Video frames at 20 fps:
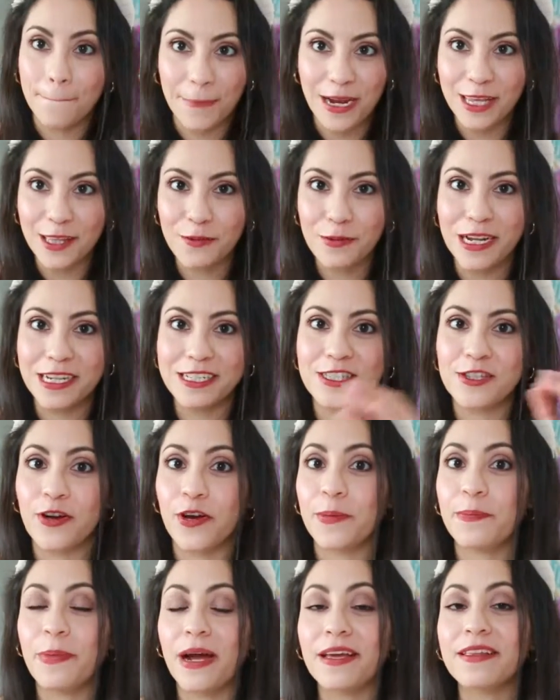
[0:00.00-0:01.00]
By the way,
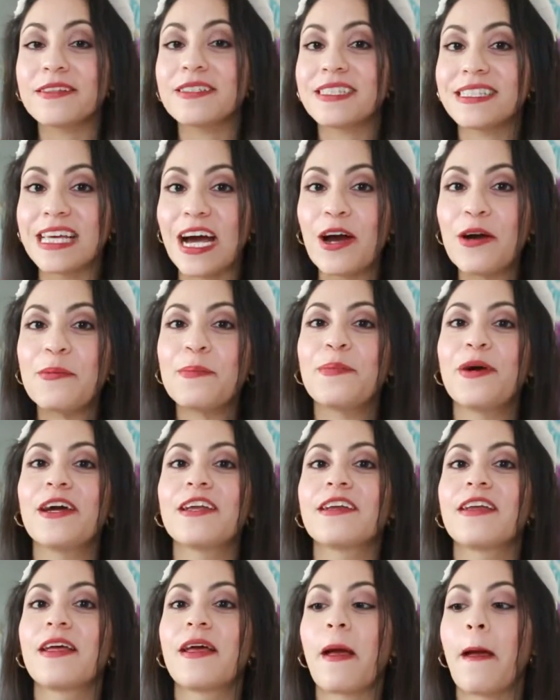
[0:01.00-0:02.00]
sorry by the sound,
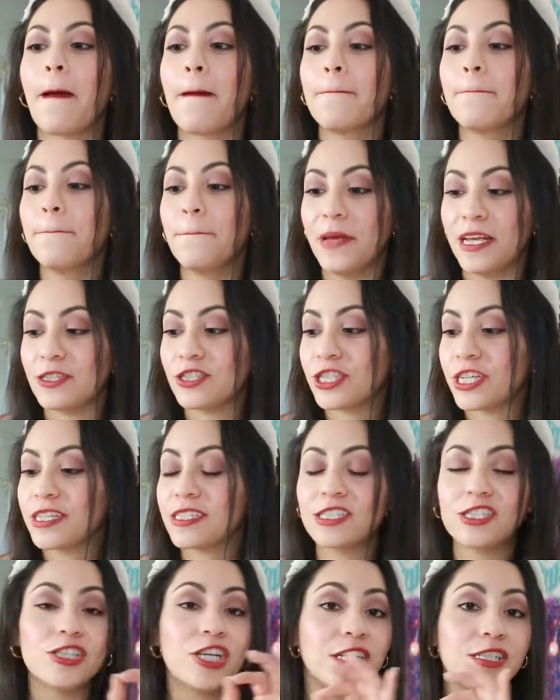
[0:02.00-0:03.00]
but Mishi,
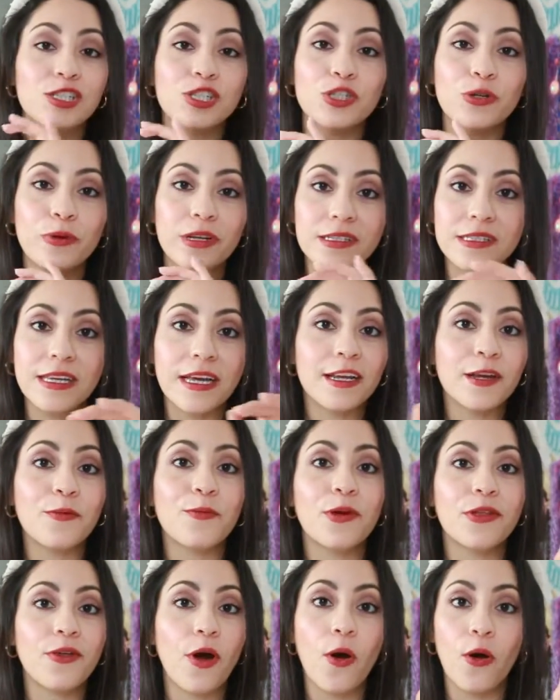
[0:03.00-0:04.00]
she's so excited
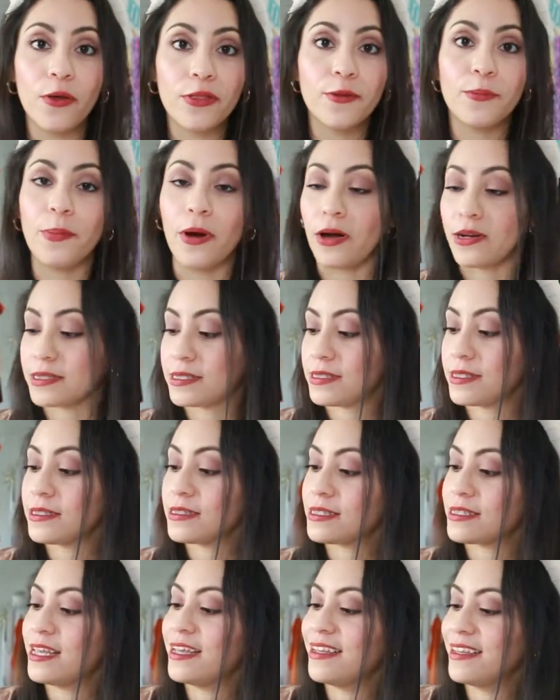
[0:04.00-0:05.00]
with all the boxes.